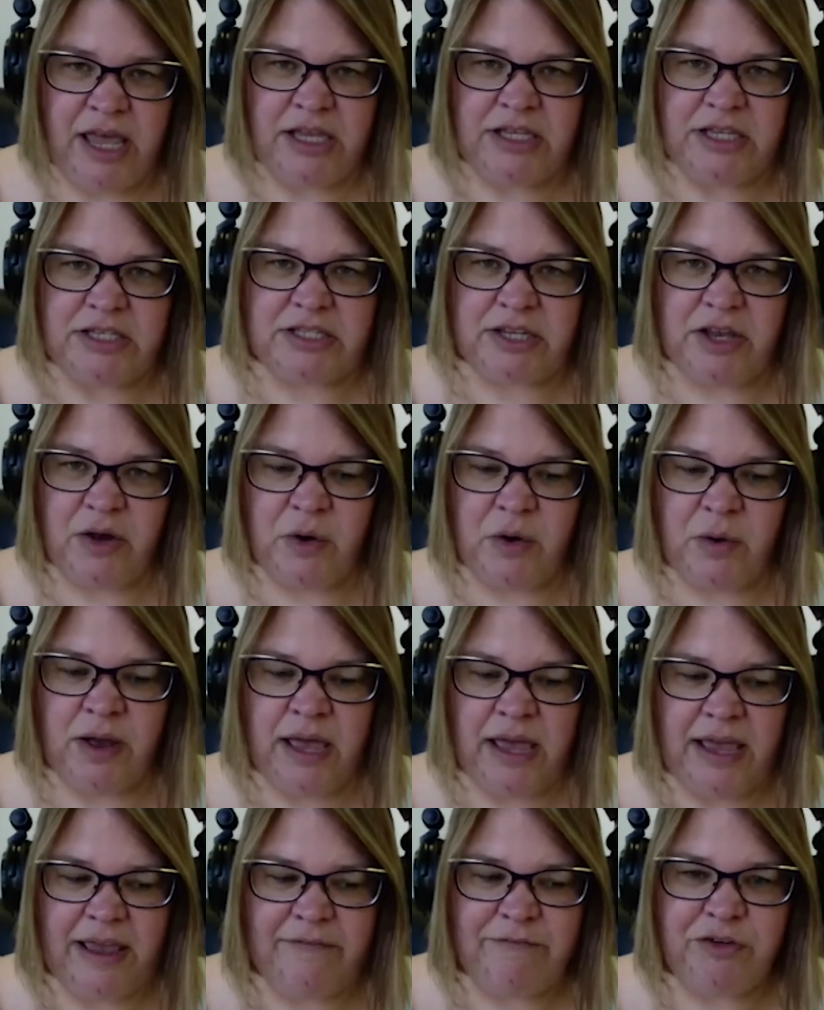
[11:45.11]
So
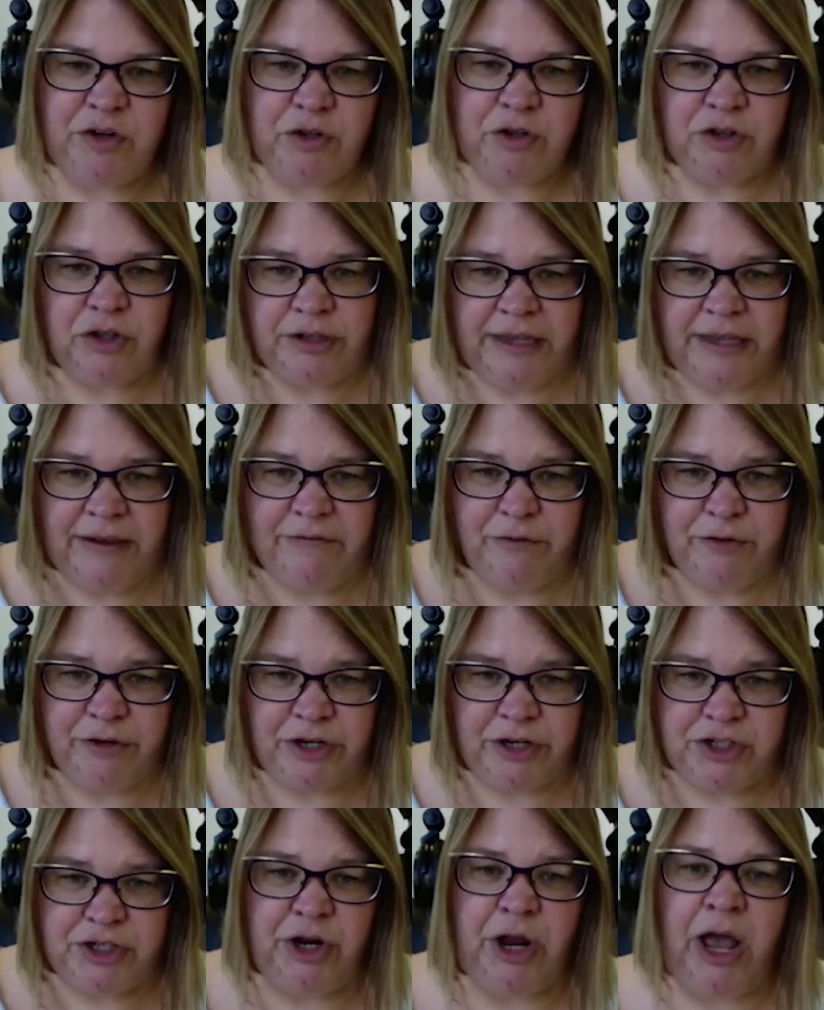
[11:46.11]
if you're looking for an
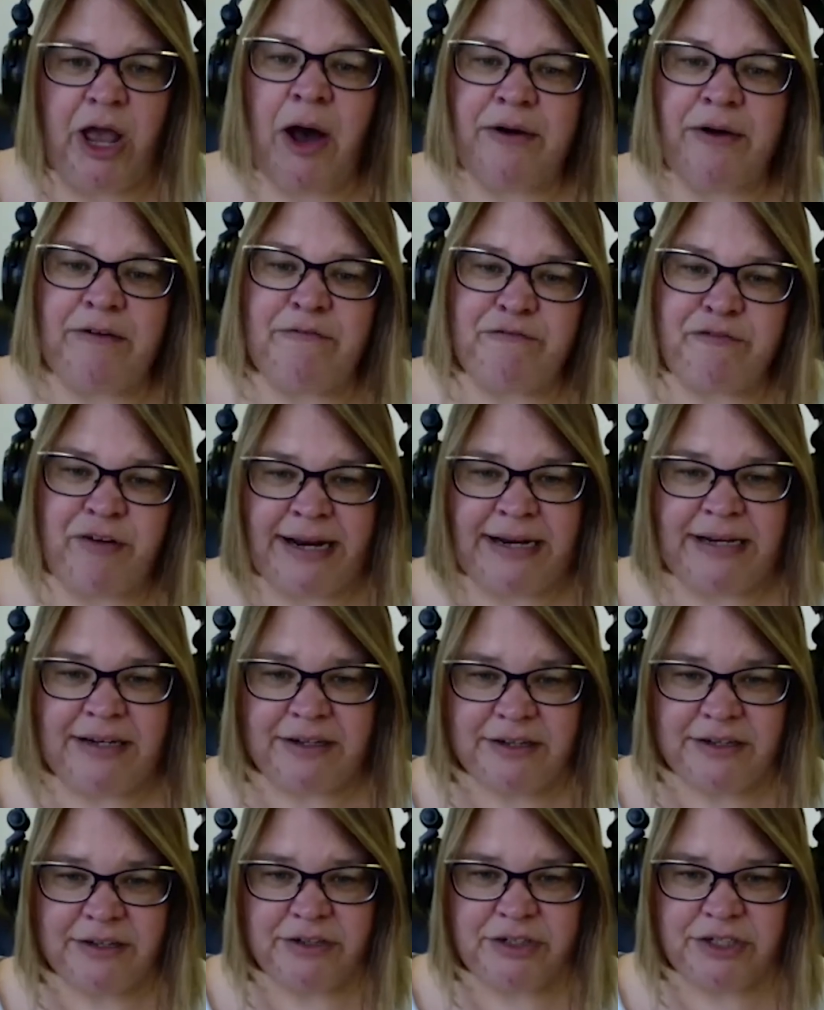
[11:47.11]
attorney, or how to find a
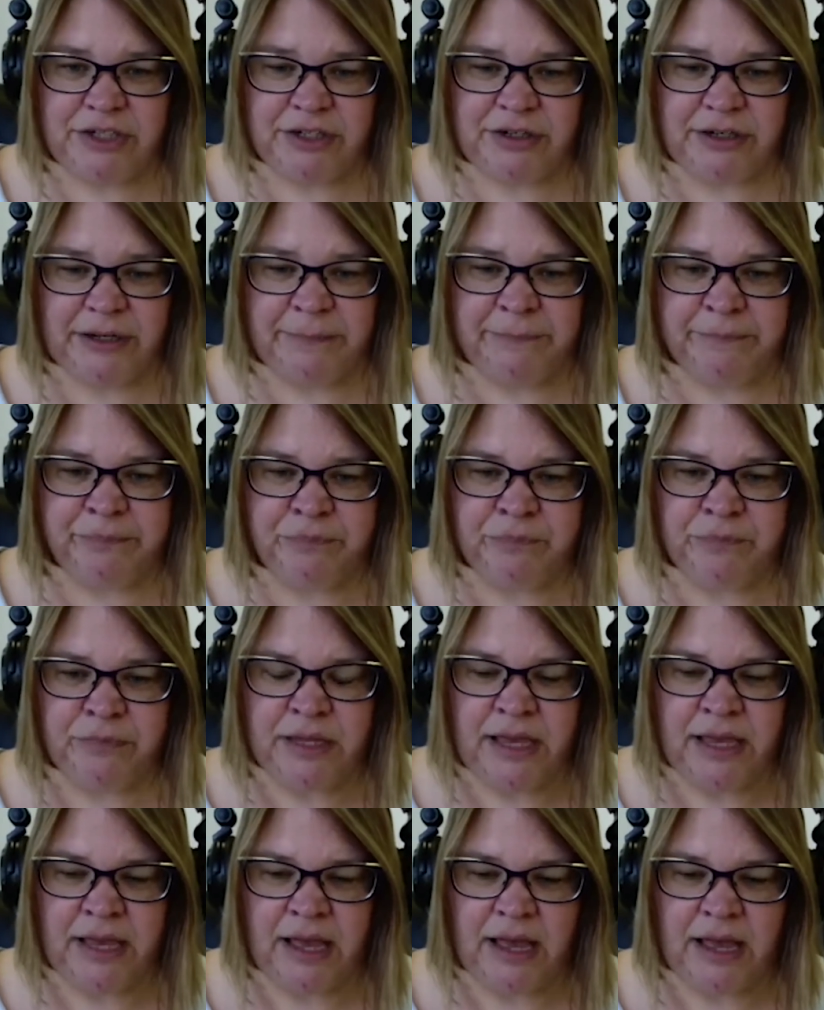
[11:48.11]
good attorney,
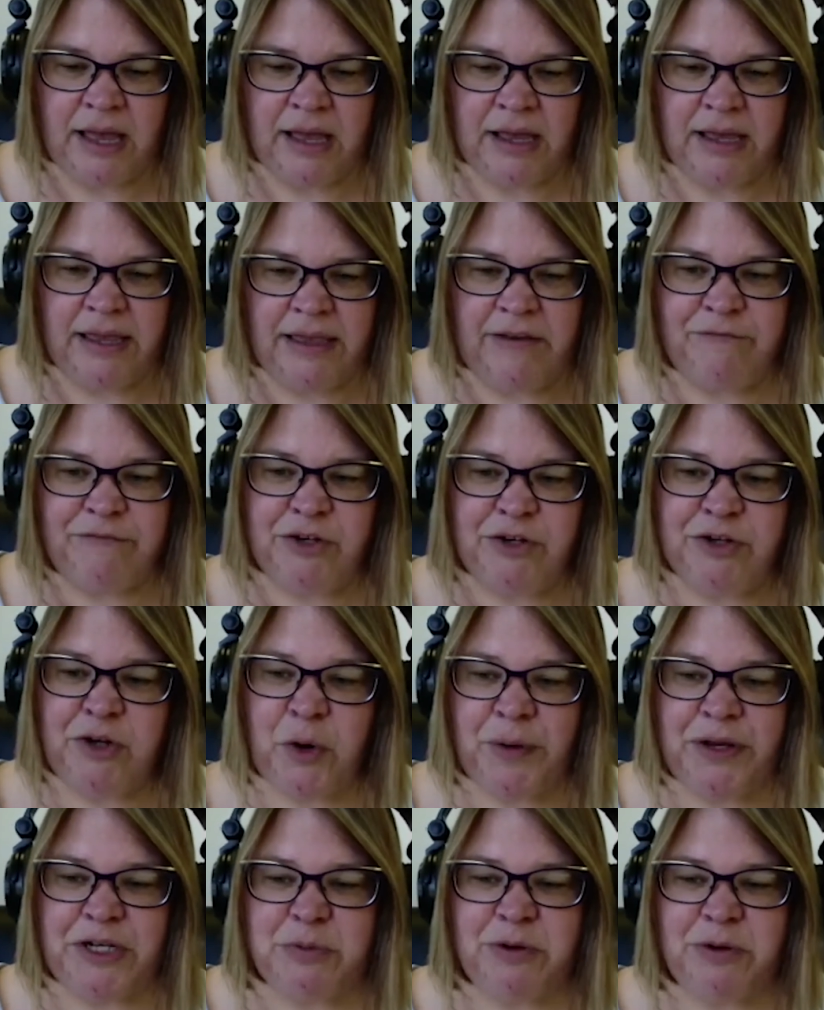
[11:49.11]
if you're
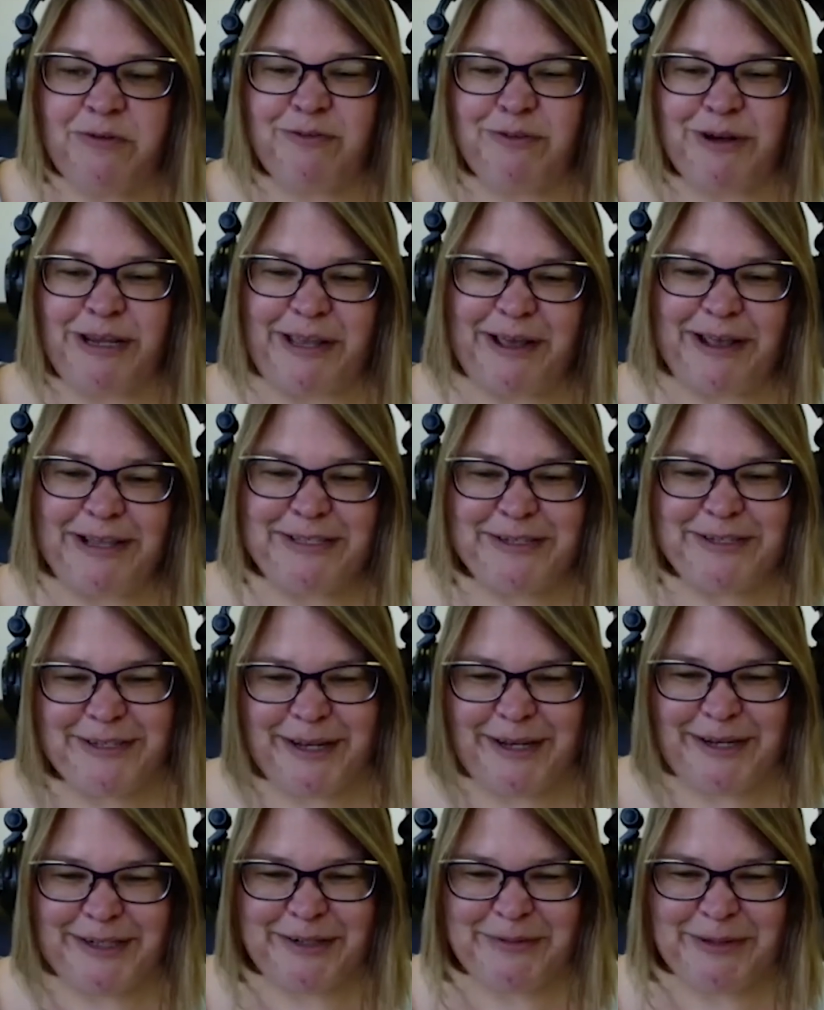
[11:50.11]
going to a free
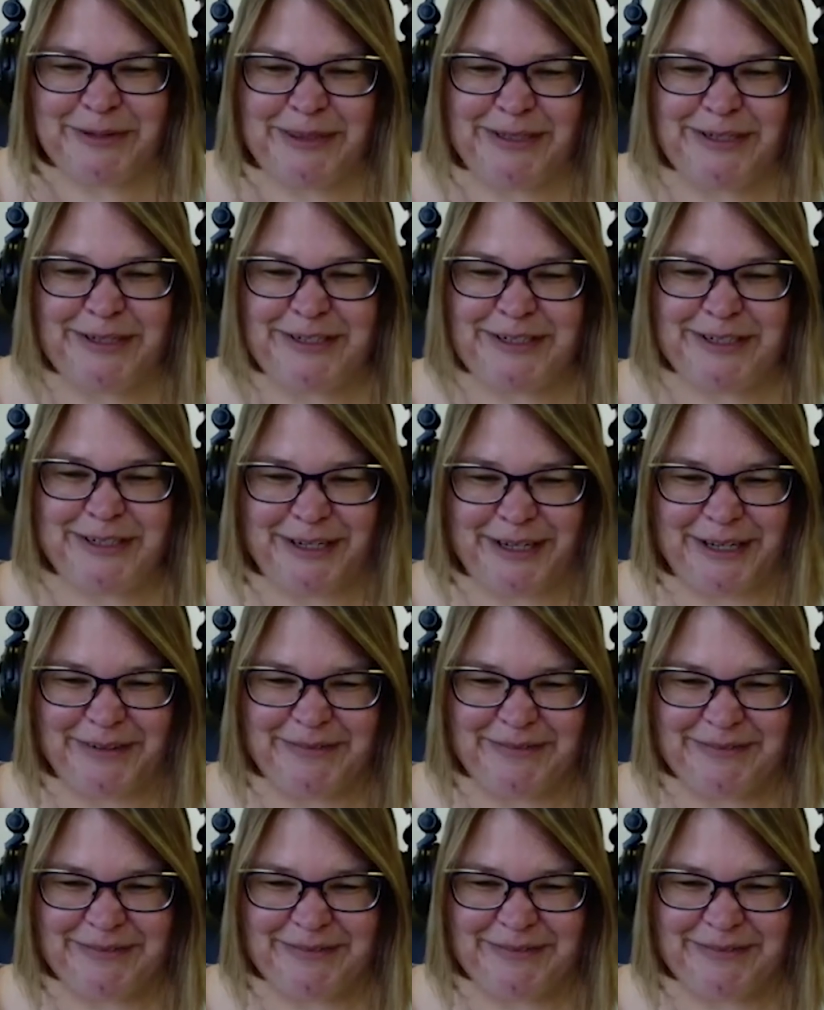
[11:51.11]
consultation with an attorney,